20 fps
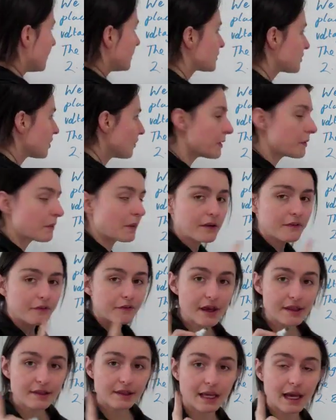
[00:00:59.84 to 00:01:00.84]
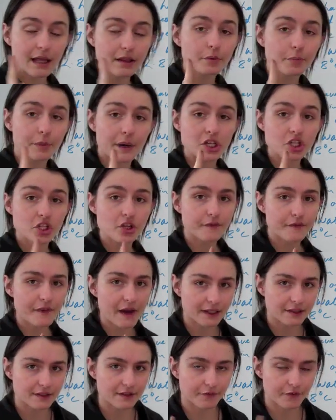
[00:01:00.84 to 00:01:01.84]
so we want to find the calibration
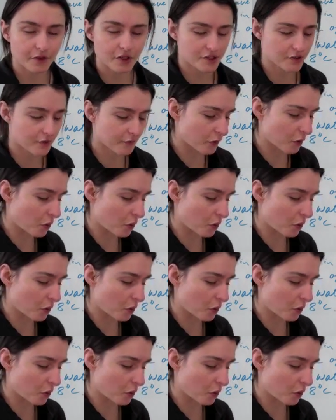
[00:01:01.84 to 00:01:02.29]
factor first of